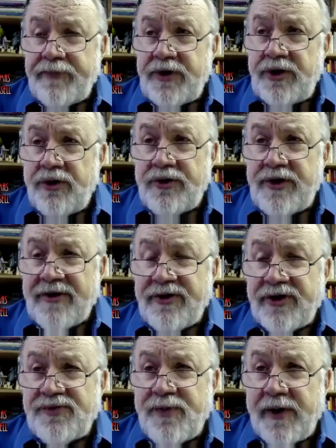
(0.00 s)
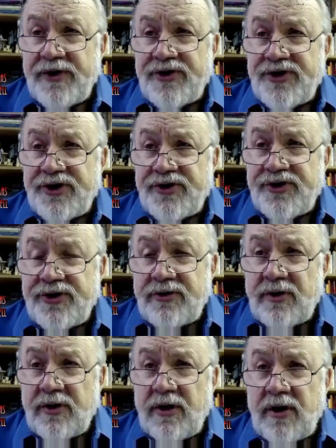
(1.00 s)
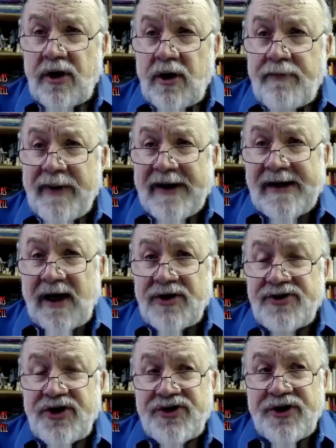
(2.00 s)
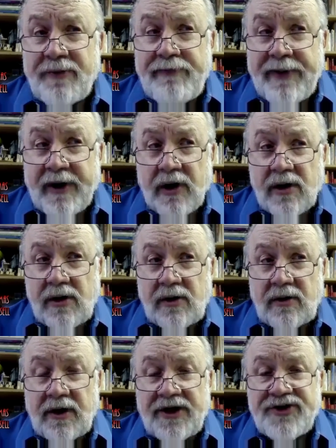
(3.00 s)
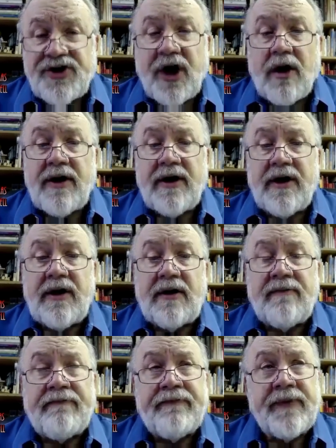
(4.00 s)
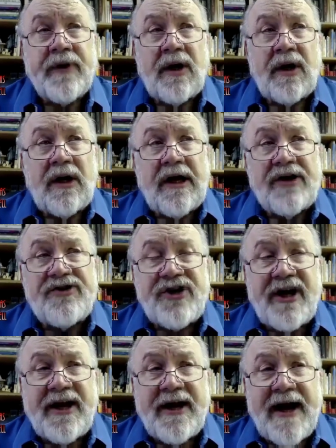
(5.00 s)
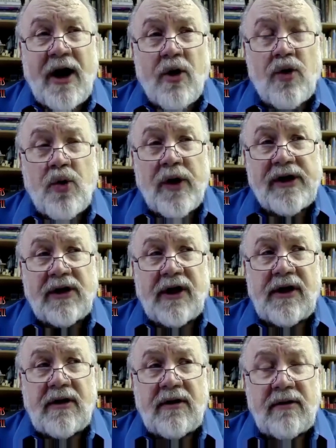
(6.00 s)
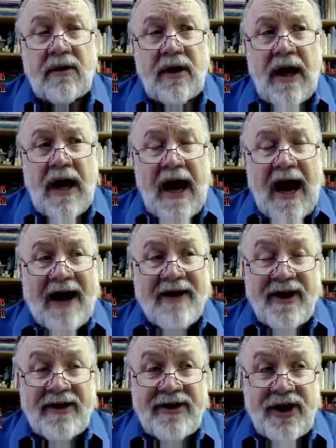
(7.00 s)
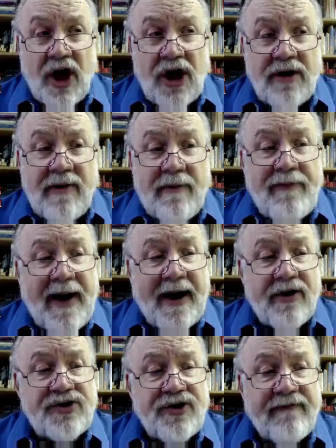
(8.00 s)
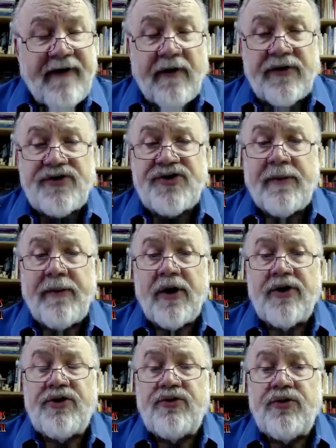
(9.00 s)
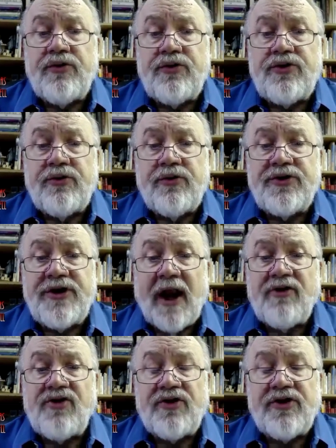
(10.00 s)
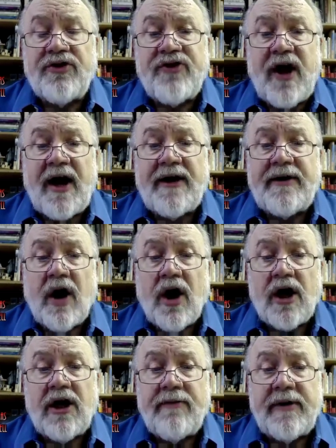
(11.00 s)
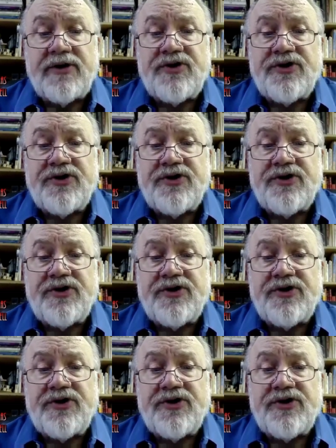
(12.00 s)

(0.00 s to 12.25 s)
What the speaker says: Near-death experiences, because it's empirical, it's hard-hitting, it's in and out quickly. I think the argument patterns are very similar to intelligent design arguments.